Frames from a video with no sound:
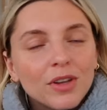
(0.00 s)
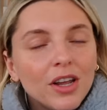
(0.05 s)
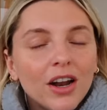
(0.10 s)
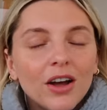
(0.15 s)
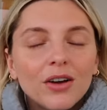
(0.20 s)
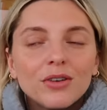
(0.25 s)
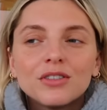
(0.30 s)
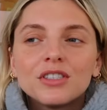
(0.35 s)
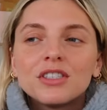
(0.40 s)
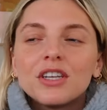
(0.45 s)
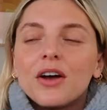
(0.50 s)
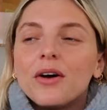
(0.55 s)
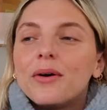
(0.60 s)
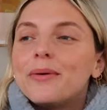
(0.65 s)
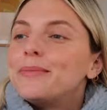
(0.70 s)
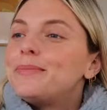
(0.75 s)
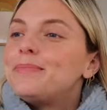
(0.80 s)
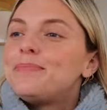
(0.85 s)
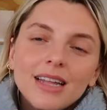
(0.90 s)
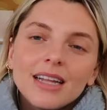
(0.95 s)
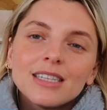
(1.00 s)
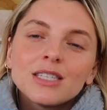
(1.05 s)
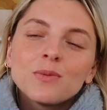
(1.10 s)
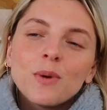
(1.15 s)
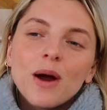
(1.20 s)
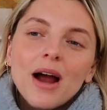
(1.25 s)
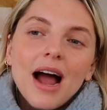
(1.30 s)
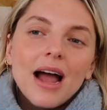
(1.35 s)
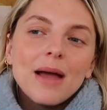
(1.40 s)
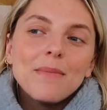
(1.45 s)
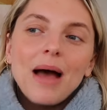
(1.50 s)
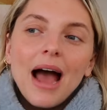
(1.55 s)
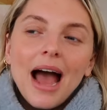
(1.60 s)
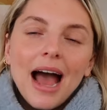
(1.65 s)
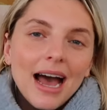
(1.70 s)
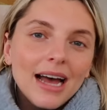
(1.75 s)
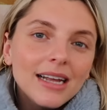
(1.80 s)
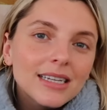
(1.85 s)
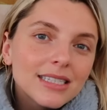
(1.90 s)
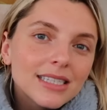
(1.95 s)
you know, so that's where I'm
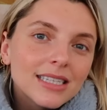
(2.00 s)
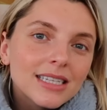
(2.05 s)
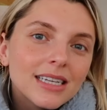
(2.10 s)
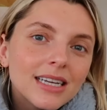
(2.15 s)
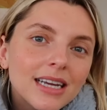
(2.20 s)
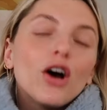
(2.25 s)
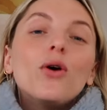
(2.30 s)
at.